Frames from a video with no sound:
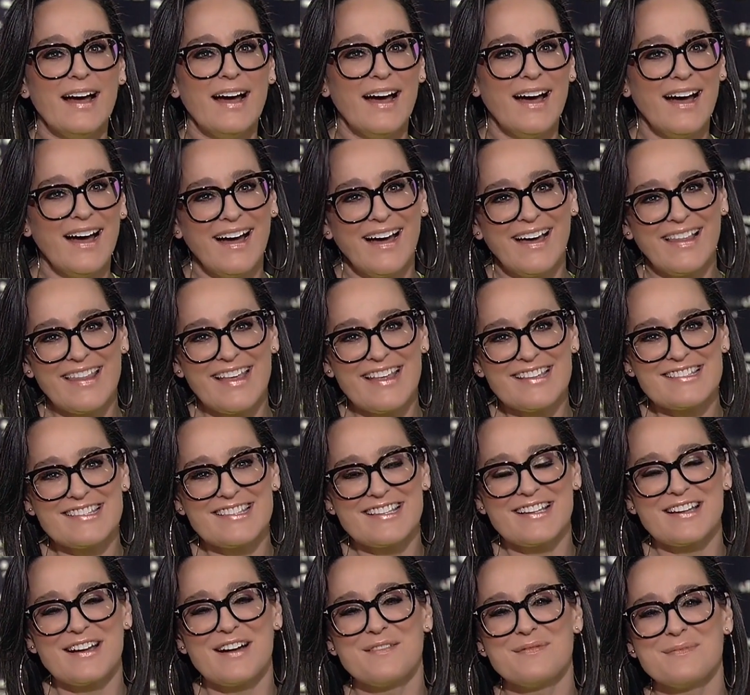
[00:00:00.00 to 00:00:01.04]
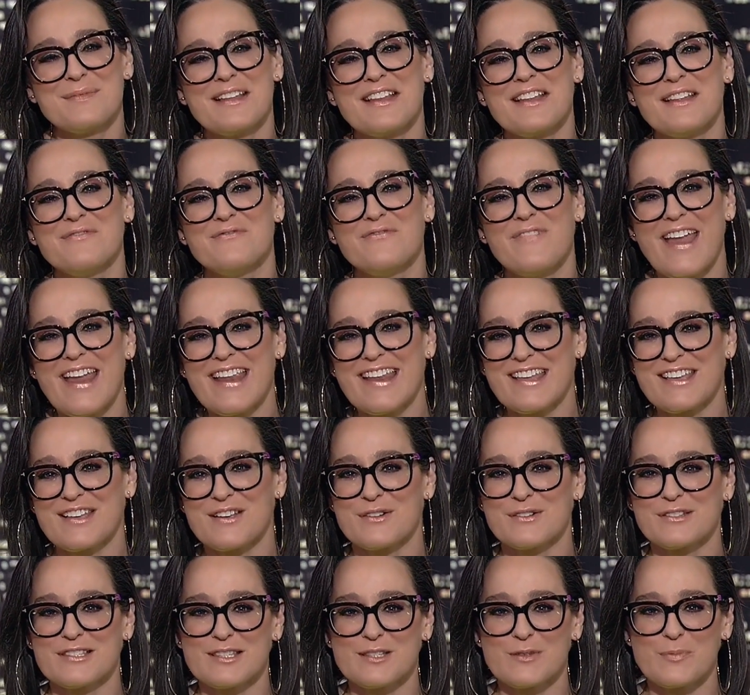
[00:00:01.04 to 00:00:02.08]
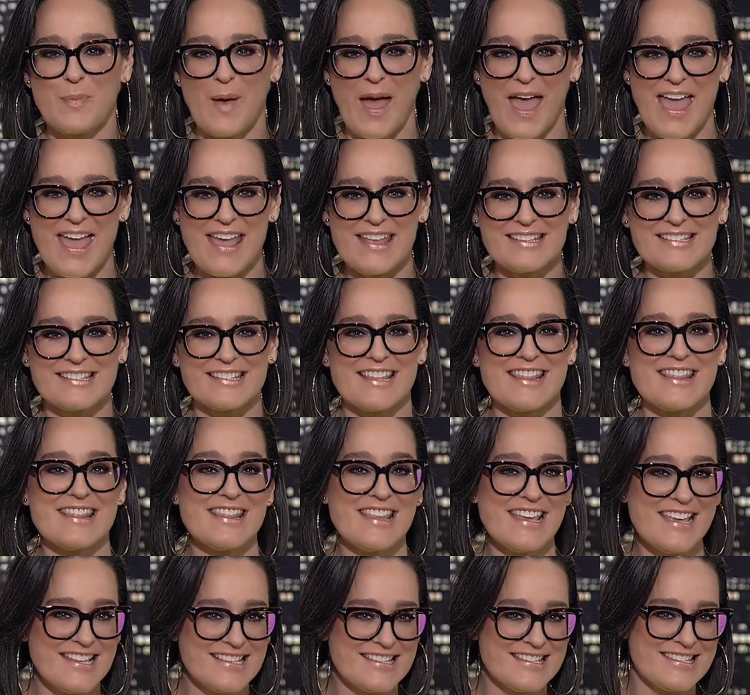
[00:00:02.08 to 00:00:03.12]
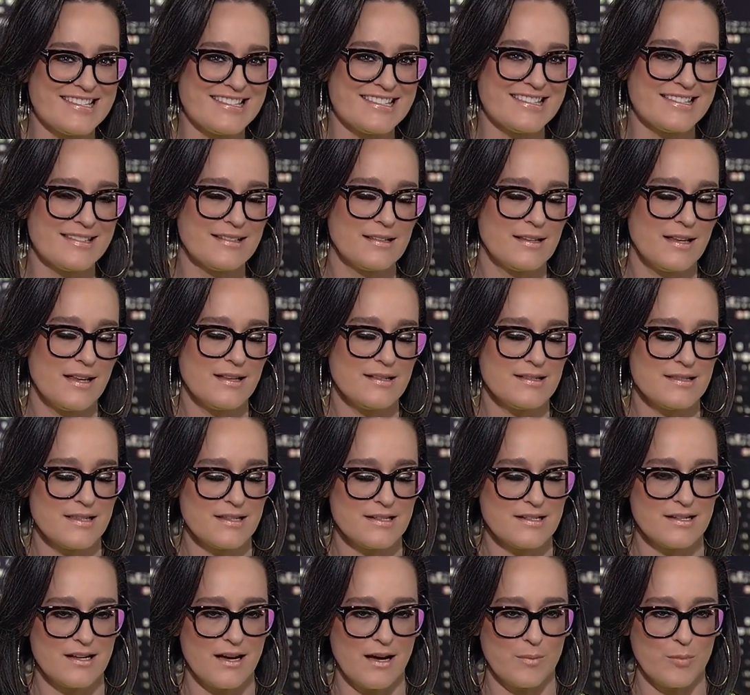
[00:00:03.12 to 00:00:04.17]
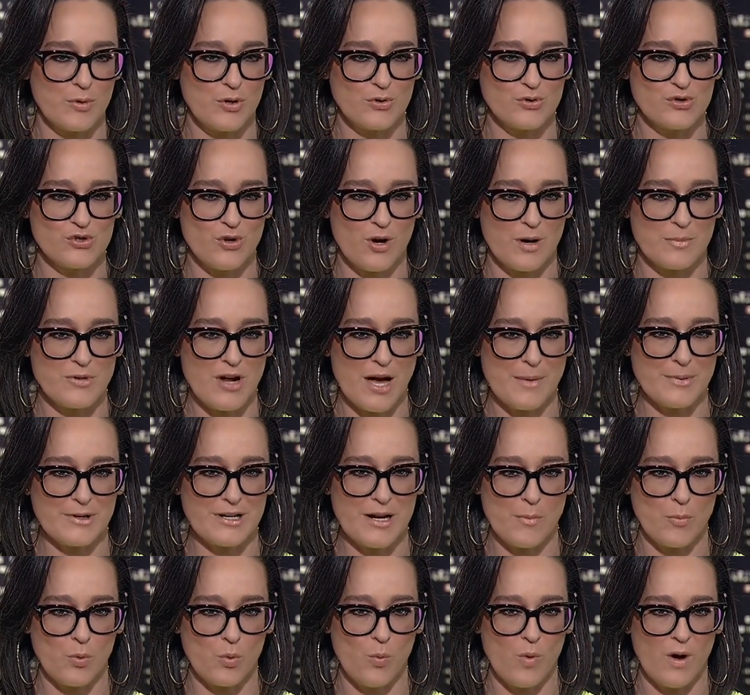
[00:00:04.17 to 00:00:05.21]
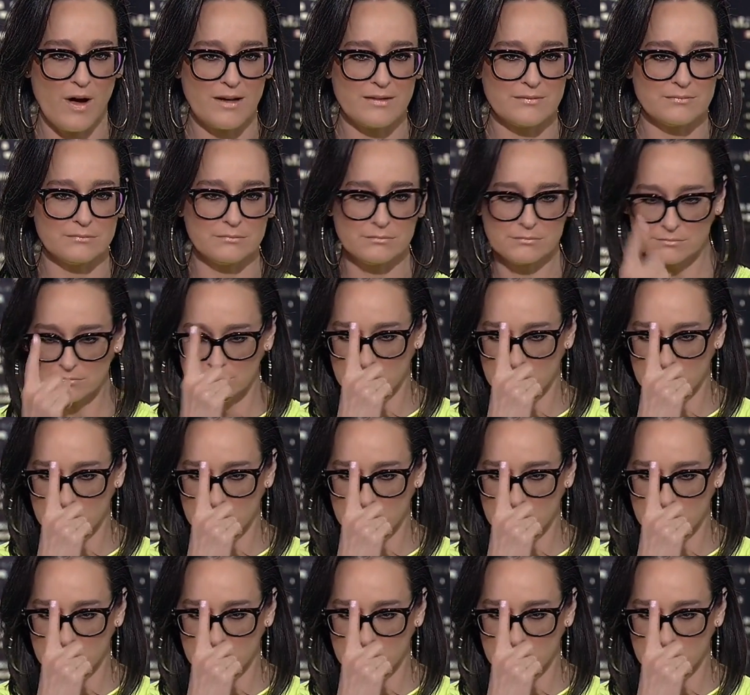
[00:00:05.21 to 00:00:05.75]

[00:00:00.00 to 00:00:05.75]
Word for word: Oh, that's the government invading your space, and this is the topical storm. Topic number one.